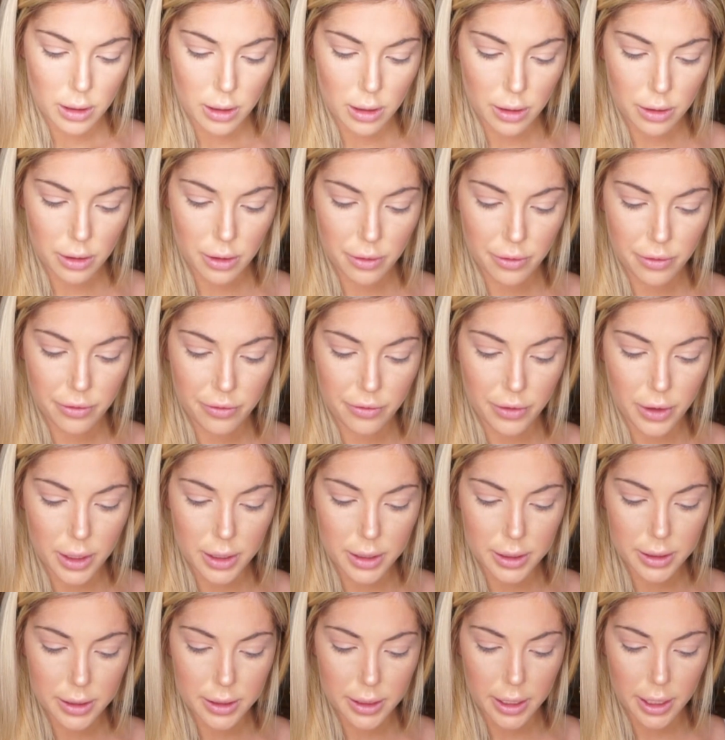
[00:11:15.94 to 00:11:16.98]
Another
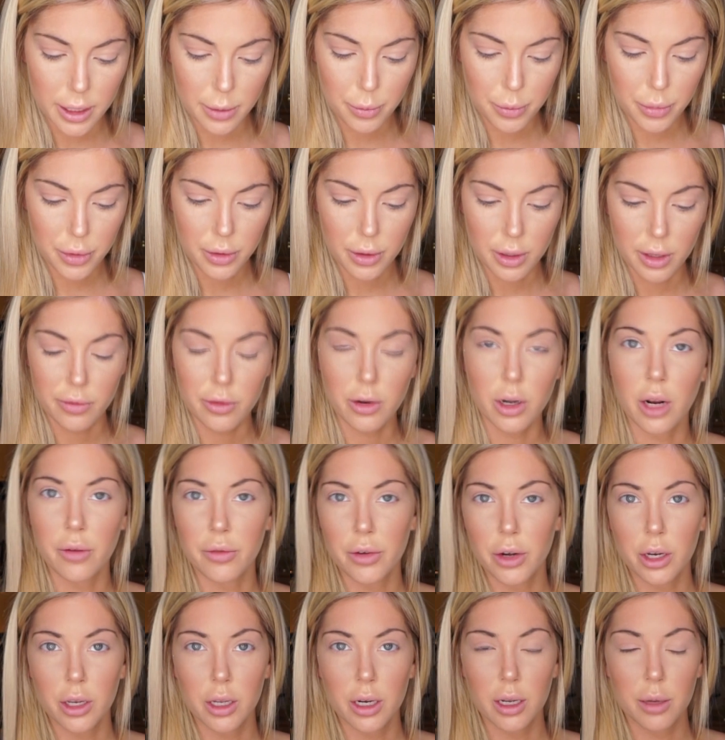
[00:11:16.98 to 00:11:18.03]
fun tip, if you're not
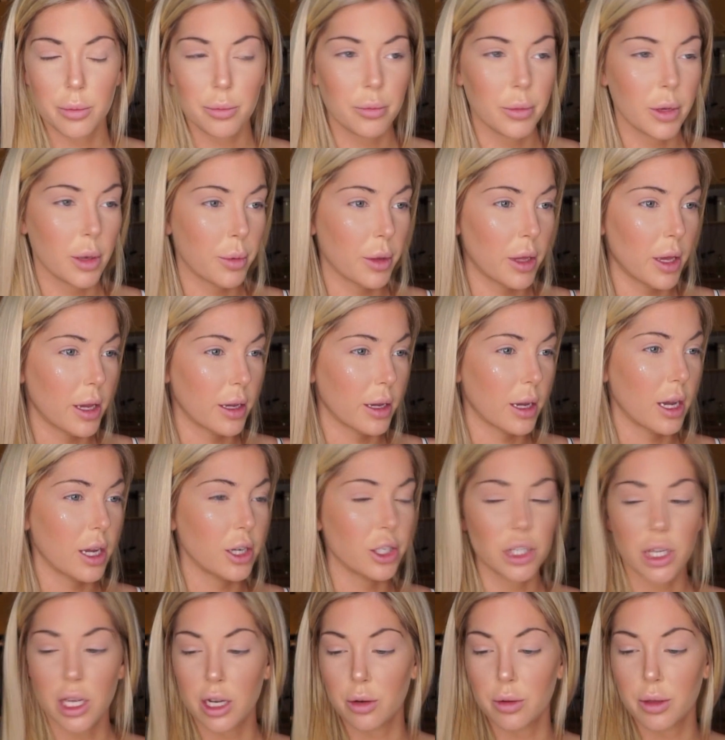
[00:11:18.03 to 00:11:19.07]
very good at applying
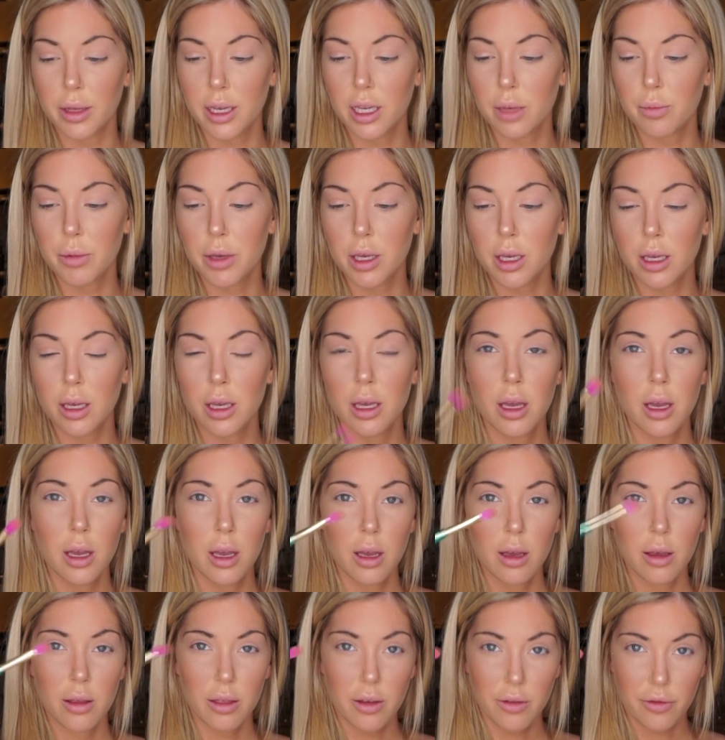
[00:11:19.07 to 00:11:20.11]
eyeshadow like me,
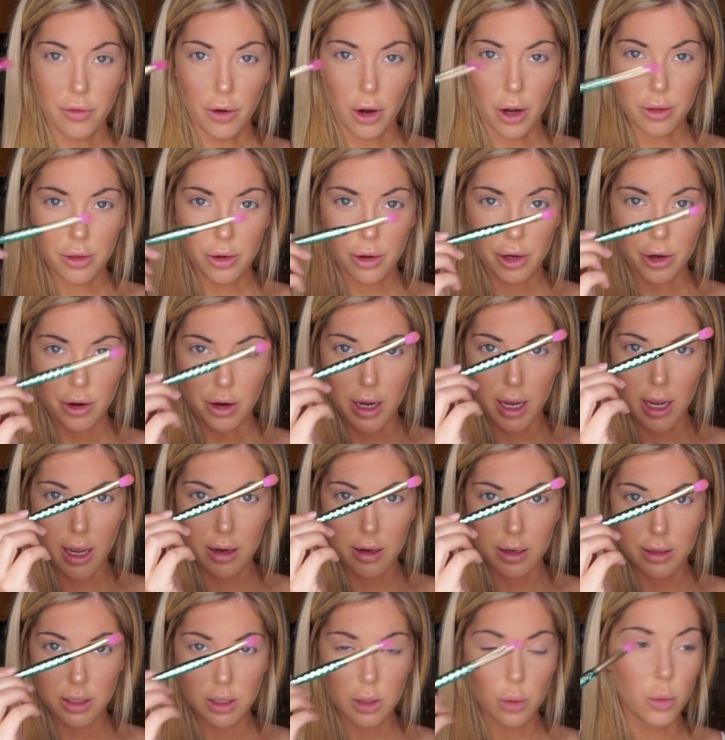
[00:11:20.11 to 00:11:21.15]
the farther your
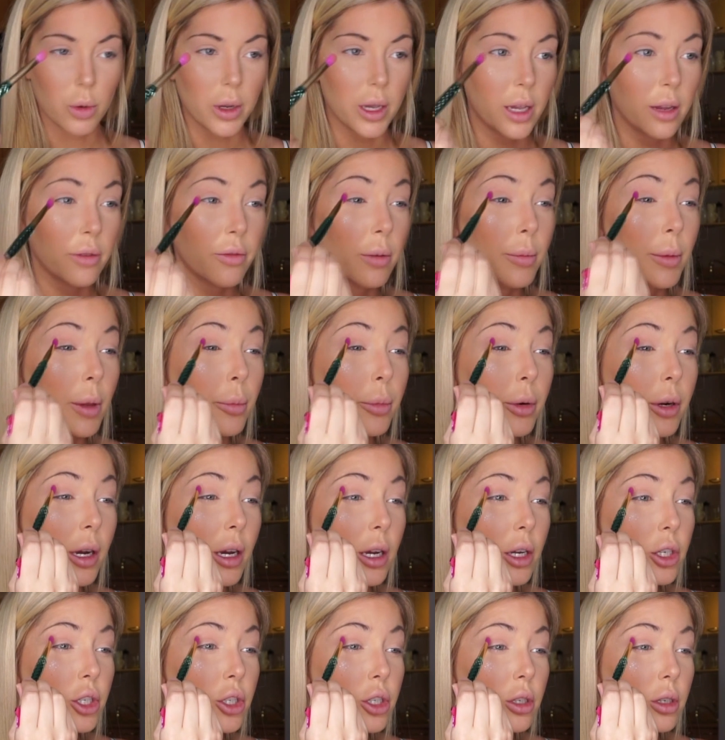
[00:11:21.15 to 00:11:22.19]
hand is away from the
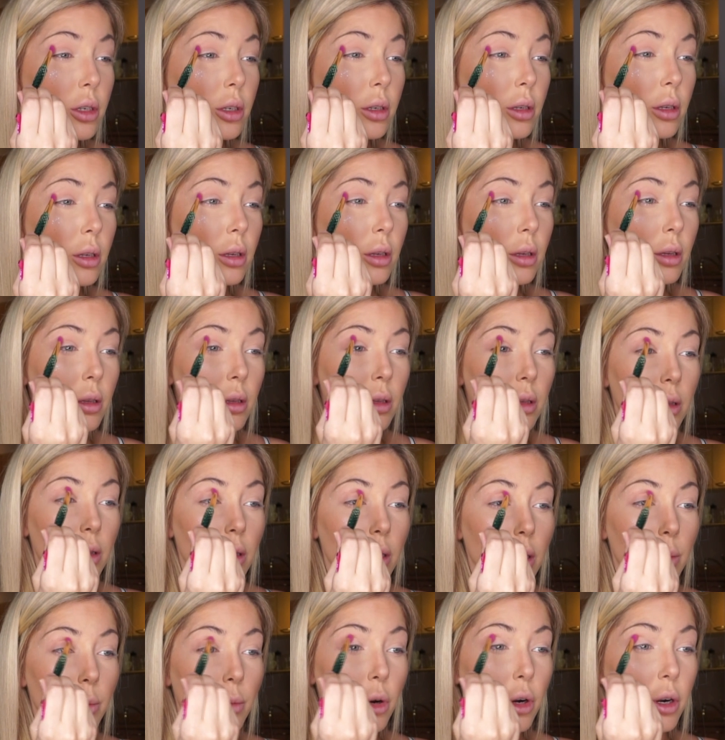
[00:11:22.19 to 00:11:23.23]
brush,
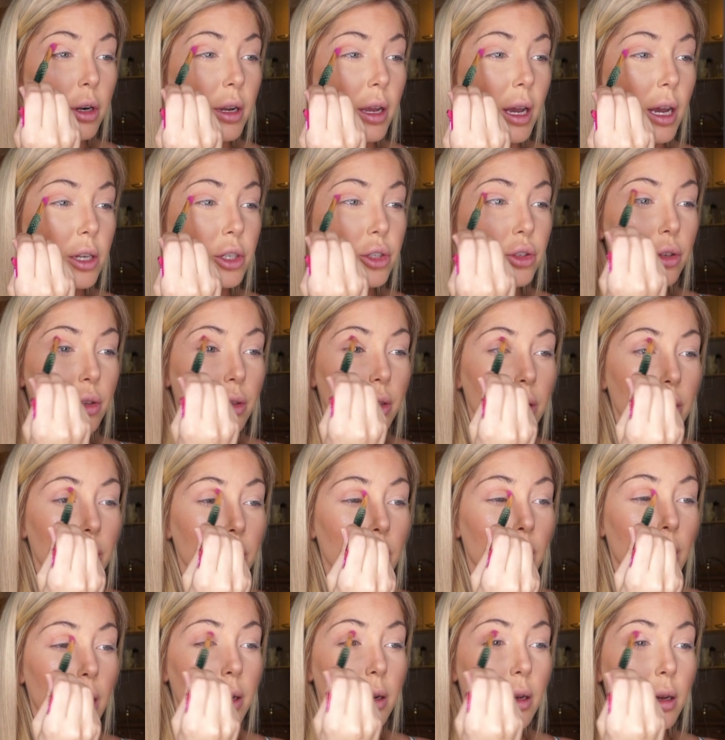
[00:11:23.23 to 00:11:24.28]
the more natural it'll
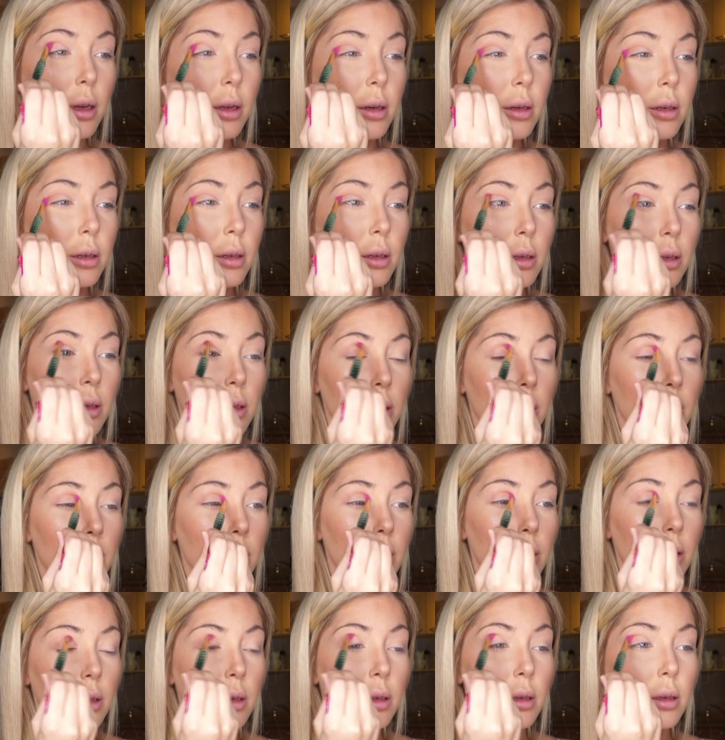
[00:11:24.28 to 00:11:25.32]
glide on.
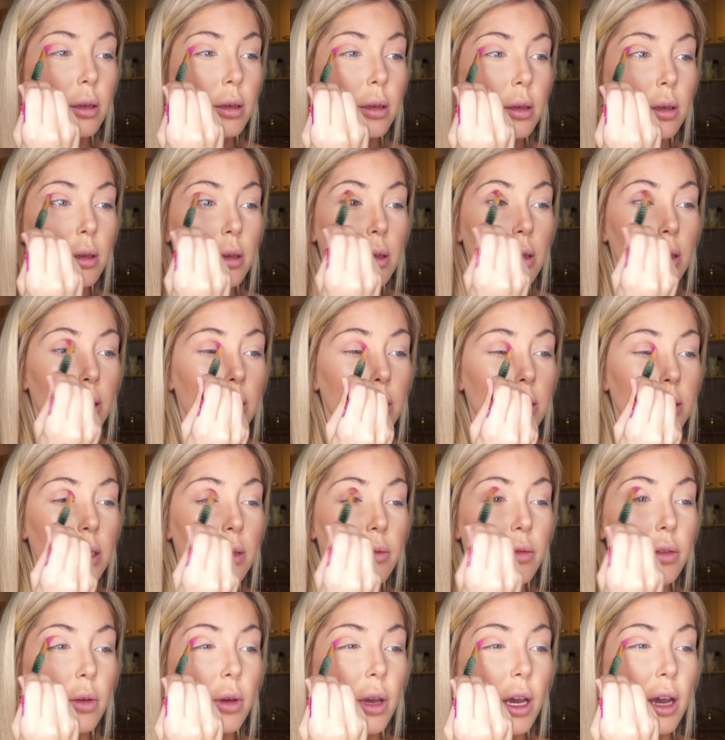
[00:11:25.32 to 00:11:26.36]
Because
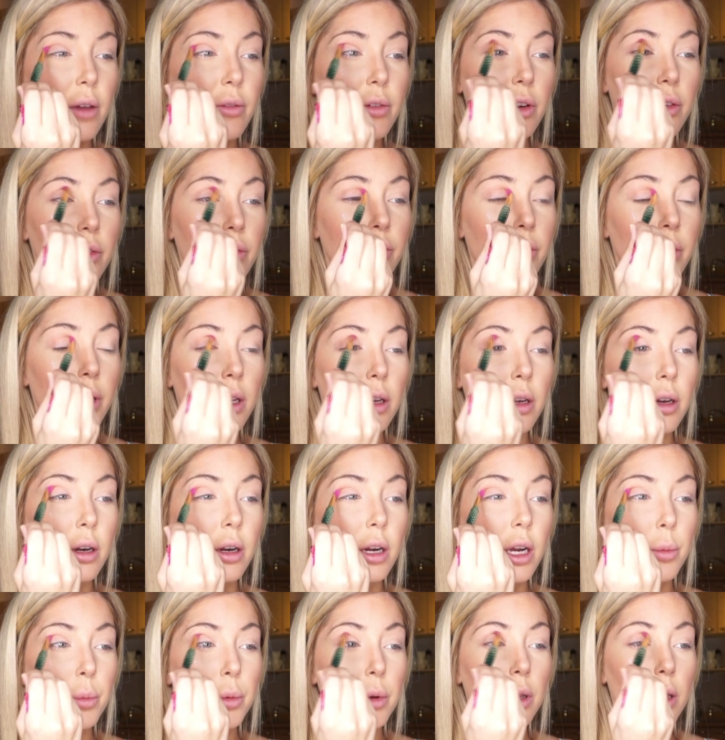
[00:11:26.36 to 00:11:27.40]
if you have your
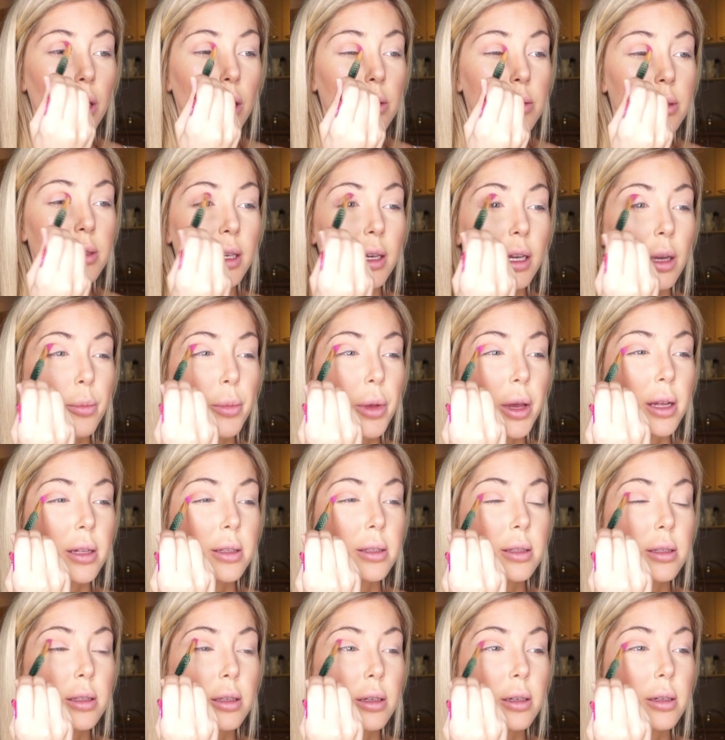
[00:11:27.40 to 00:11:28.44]
finger up close like a
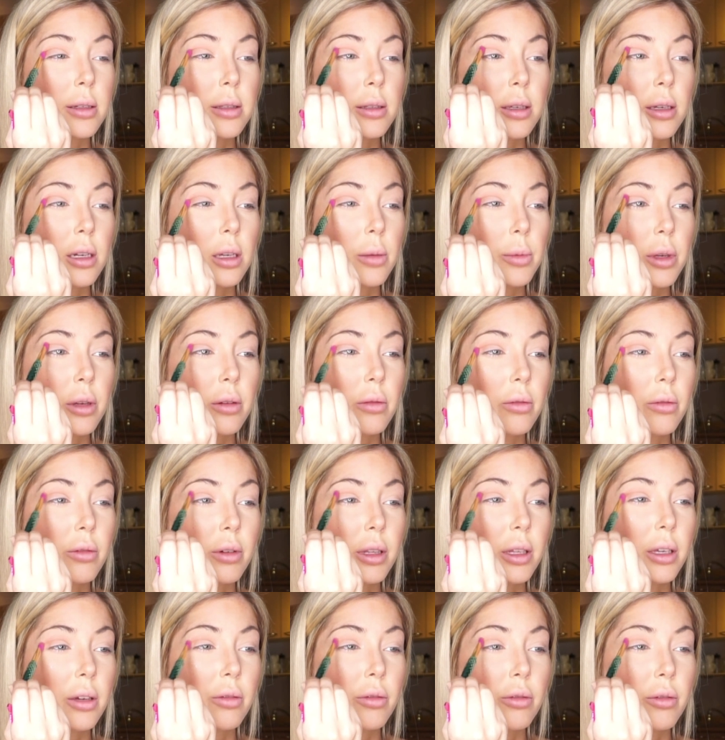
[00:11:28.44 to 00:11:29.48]
pencil, it's gonna be
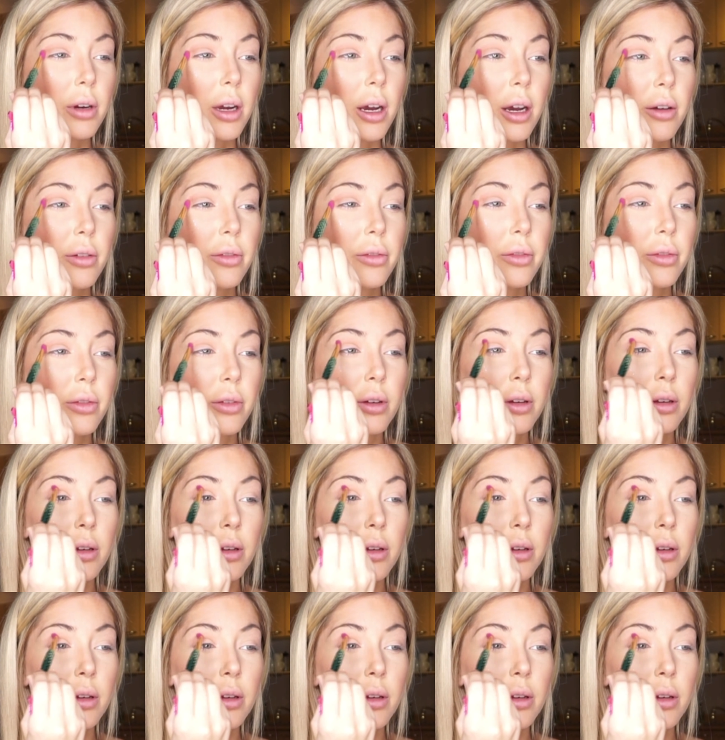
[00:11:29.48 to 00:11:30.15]
really rough.